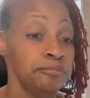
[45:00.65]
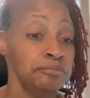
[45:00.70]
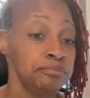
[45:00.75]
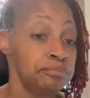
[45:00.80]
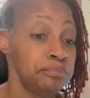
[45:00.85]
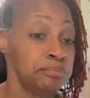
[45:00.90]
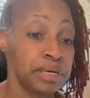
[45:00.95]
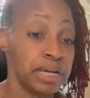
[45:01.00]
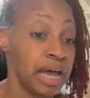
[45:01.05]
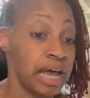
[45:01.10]

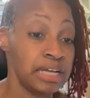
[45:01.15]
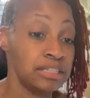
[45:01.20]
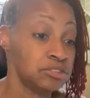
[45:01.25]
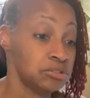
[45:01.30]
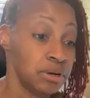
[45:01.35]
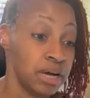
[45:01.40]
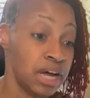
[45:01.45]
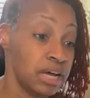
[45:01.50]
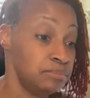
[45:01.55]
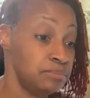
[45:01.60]
but I ain't
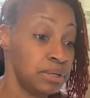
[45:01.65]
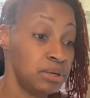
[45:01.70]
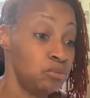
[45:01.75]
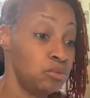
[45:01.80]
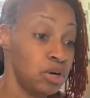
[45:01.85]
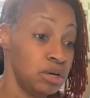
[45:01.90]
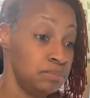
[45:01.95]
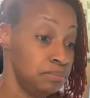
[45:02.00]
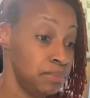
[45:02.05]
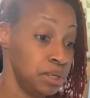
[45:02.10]
trying but
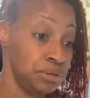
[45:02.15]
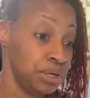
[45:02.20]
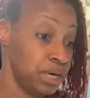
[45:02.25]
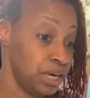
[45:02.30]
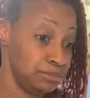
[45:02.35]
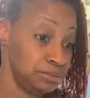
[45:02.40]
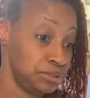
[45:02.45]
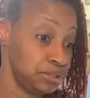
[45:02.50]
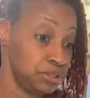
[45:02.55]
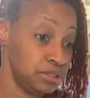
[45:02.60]
one more
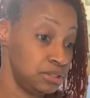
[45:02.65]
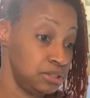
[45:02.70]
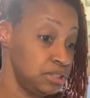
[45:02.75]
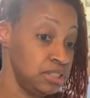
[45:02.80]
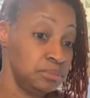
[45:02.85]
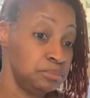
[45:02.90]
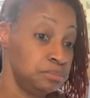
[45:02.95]
option.